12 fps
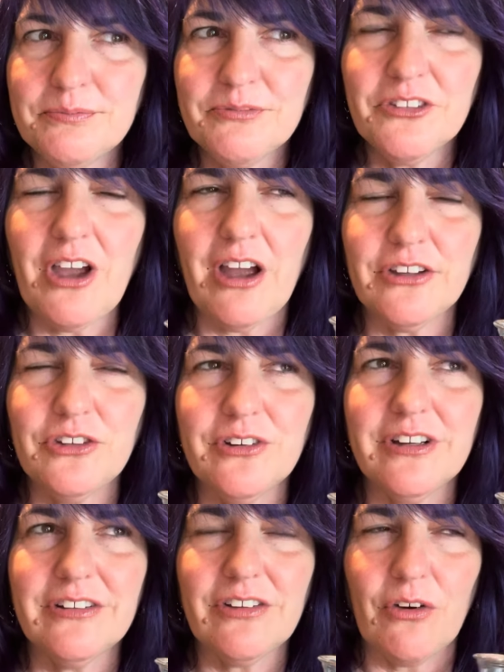Yeah, you
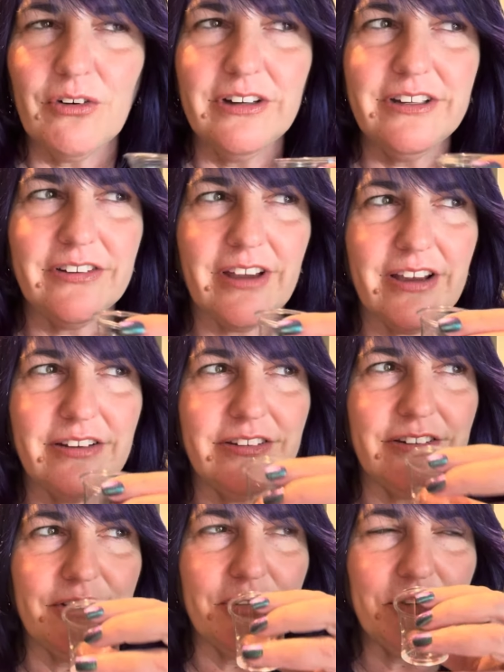can totally
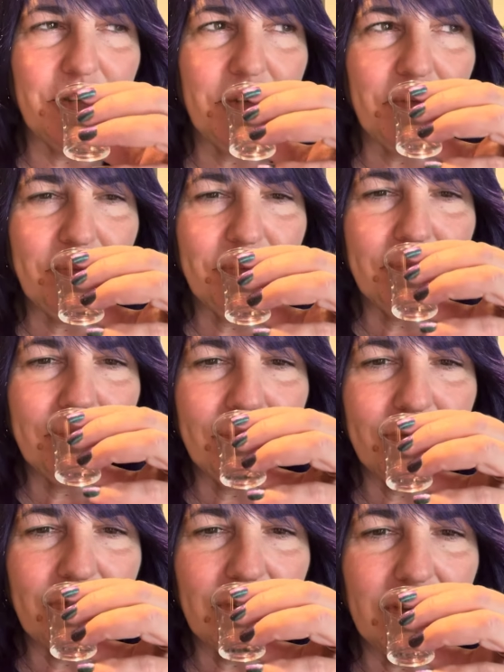taste
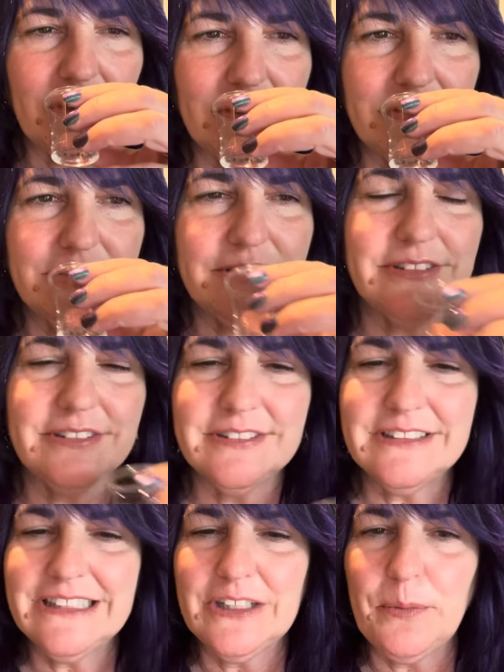
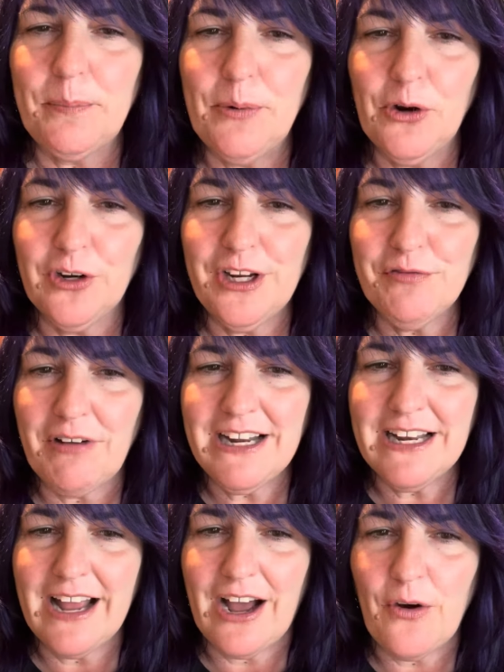a little burny right
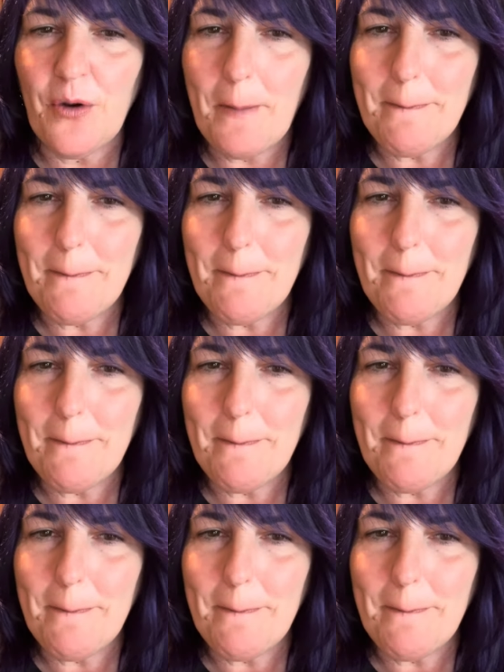now.